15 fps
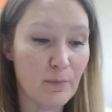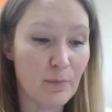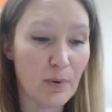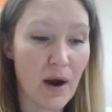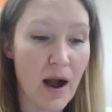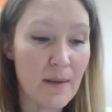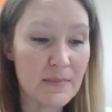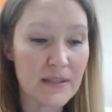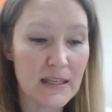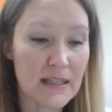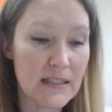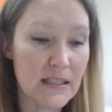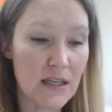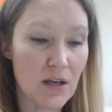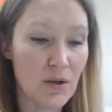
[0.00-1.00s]
Brahms
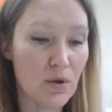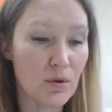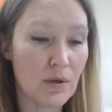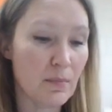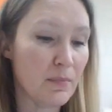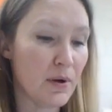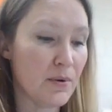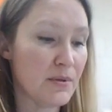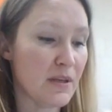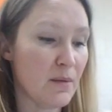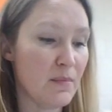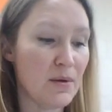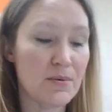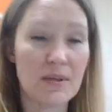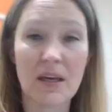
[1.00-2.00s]
continued composing
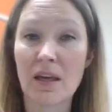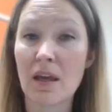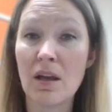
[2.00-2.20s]
music